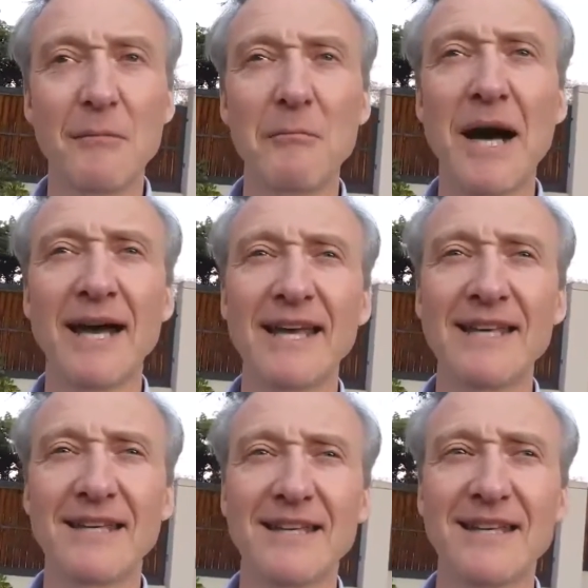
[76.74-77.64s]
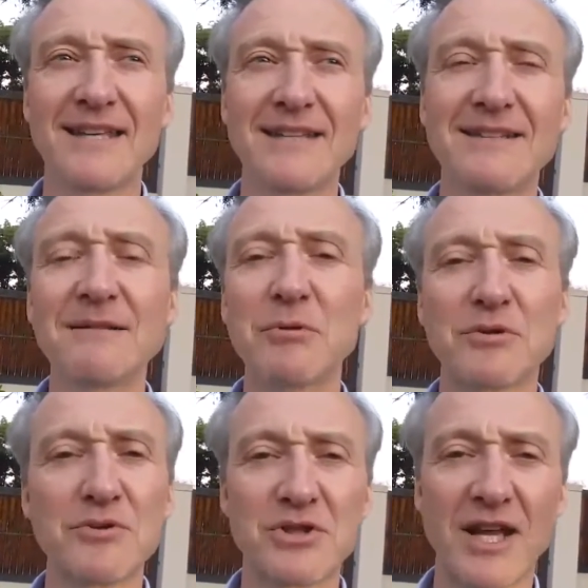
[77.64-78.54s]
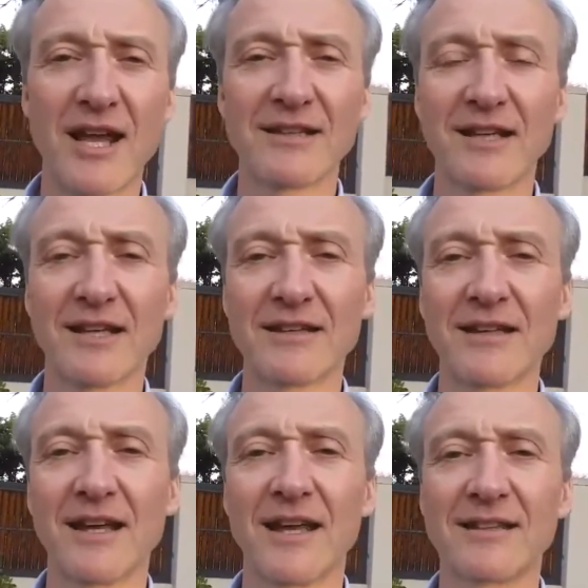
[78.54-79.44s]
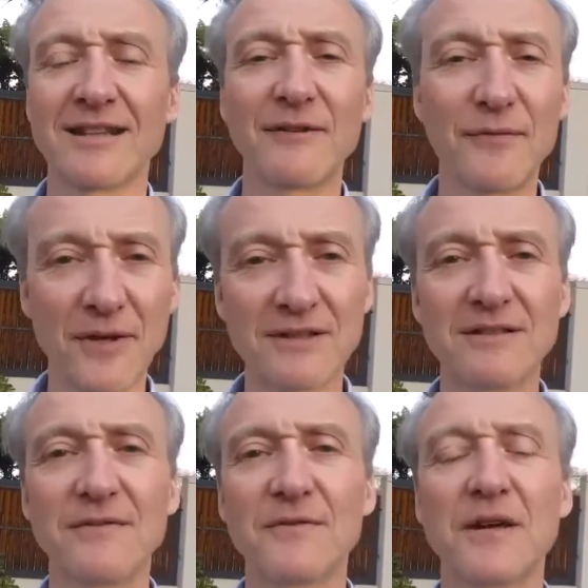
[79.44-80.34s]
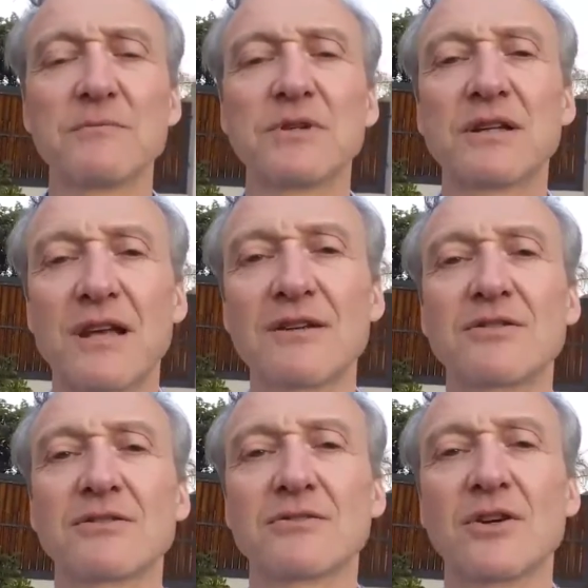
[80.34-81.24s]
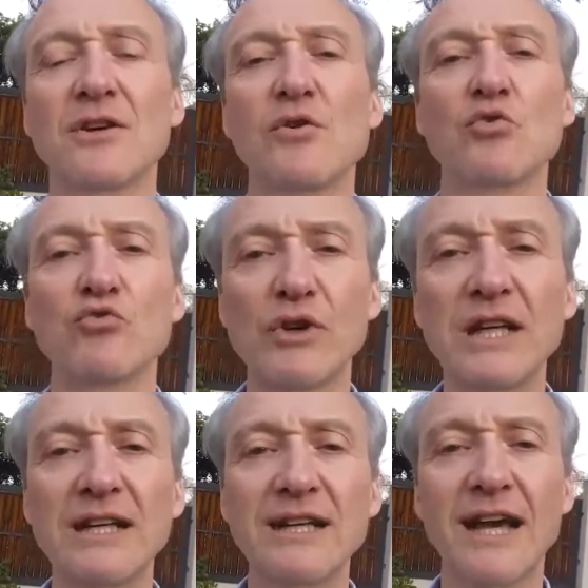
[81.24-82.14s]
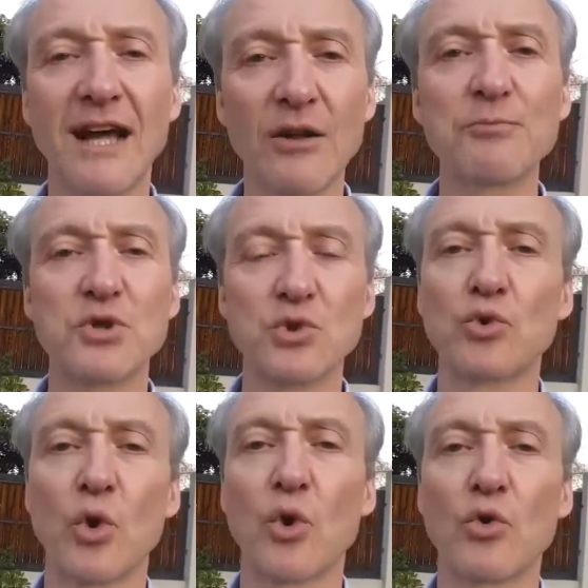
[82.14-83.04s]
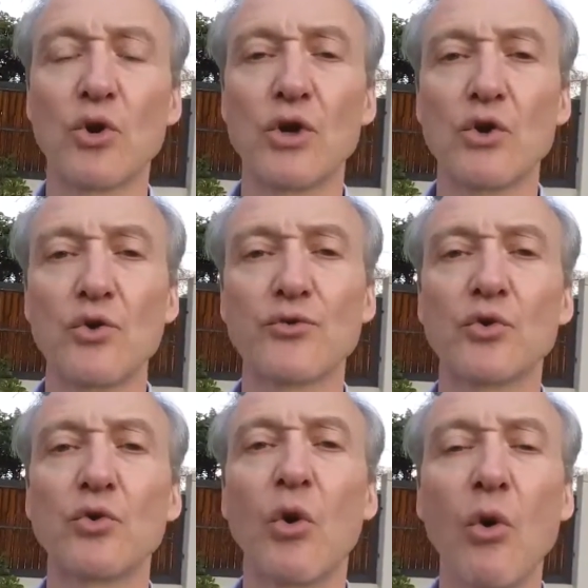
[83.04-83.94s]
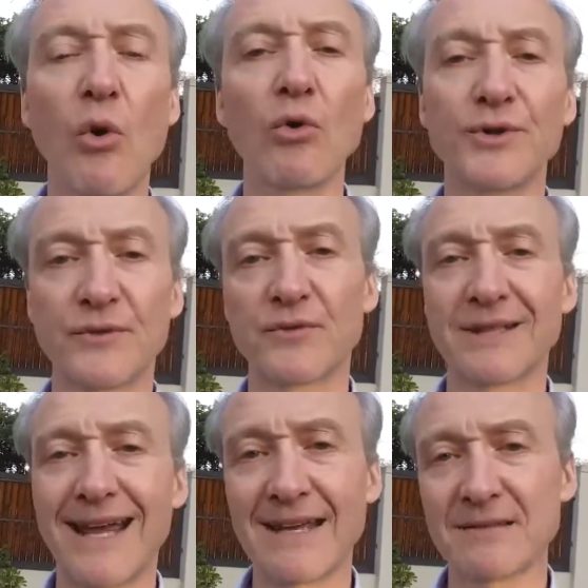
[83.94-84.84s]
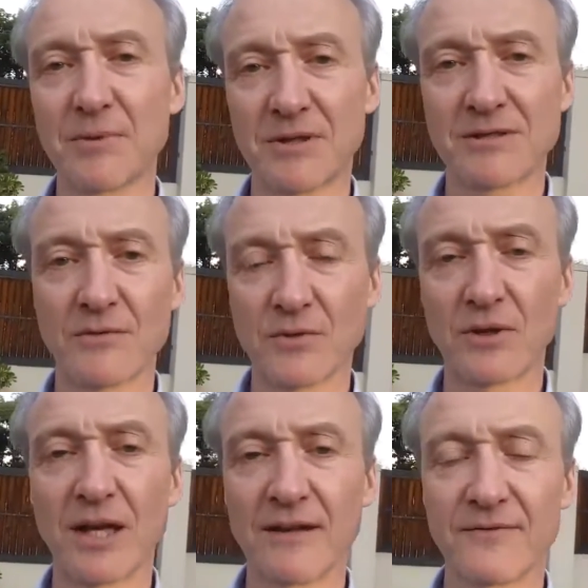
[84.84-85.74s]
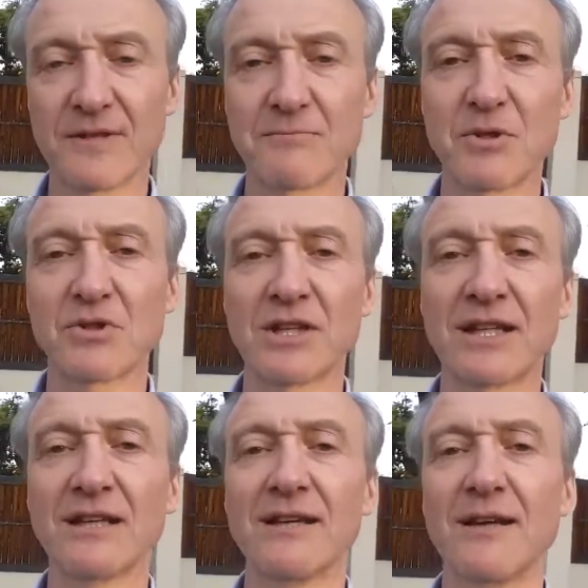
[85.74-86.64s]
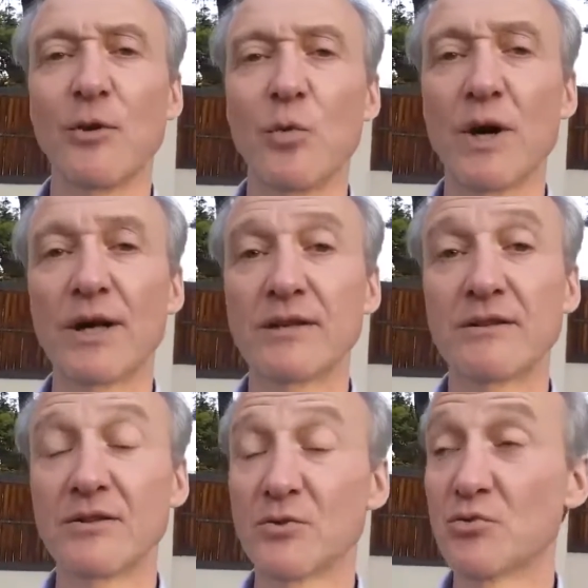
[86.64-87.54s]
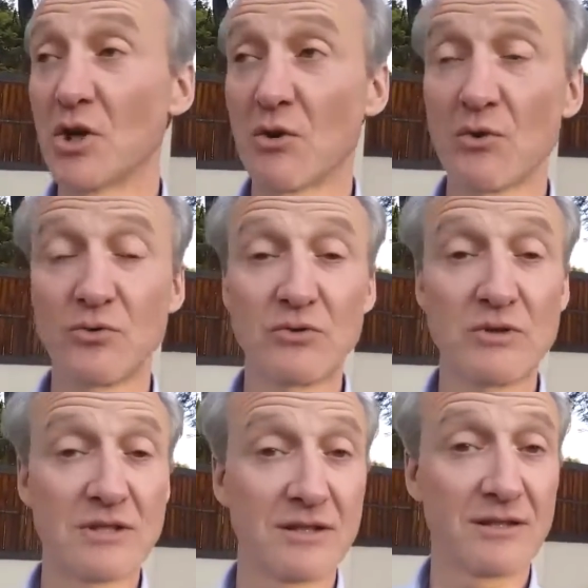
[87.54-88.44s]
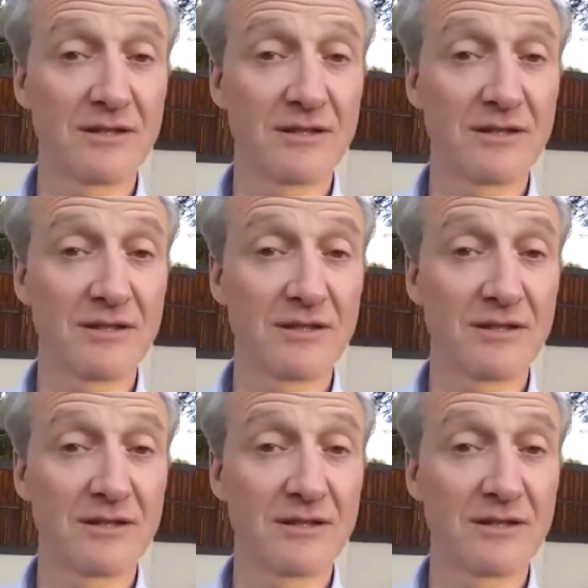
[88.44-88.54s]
deep understanding that effective communication really helps you go through all different aspects of your life, especially when you don't